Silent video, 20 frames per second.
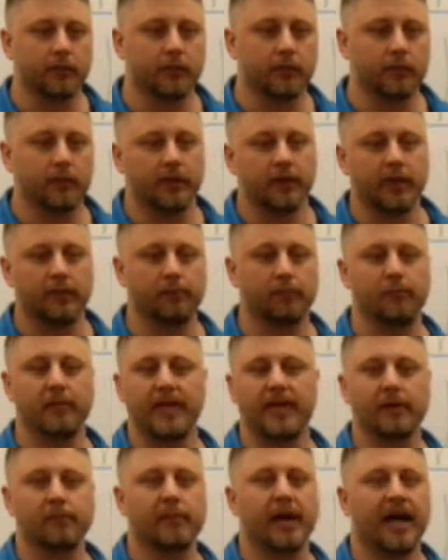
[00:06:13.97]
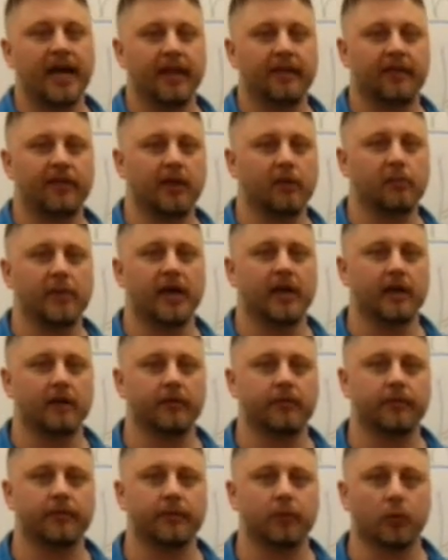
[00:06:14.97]
really minimize the amount of
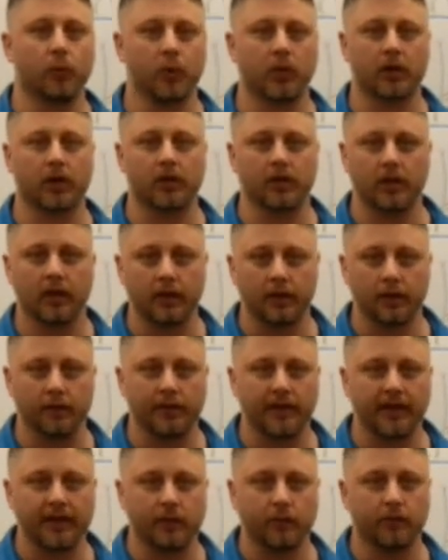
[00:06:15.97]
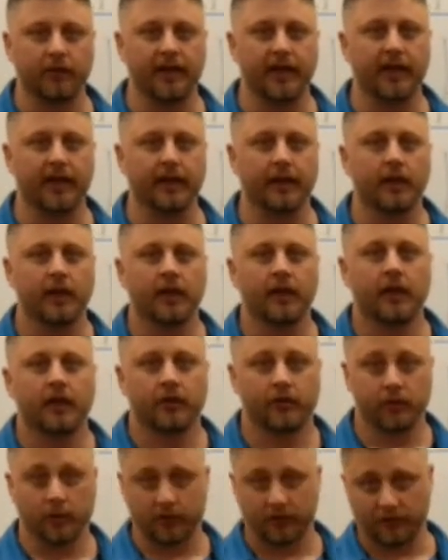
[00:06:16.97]
workload that you take
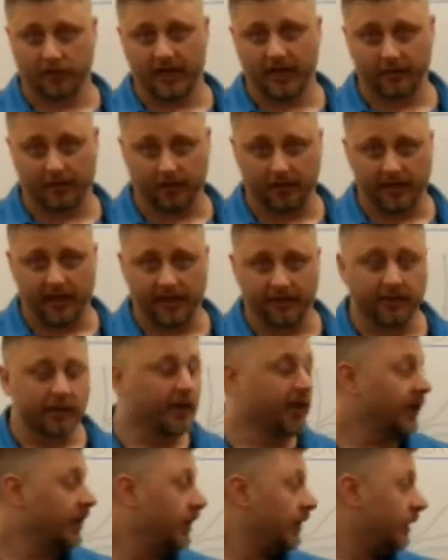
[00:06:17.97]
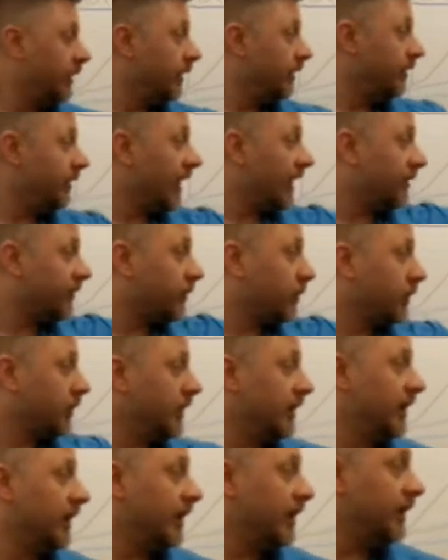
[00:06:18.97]
towards your exercise. That's going
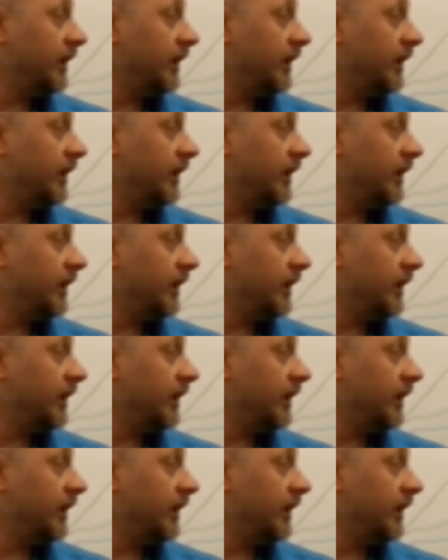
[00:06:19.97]
to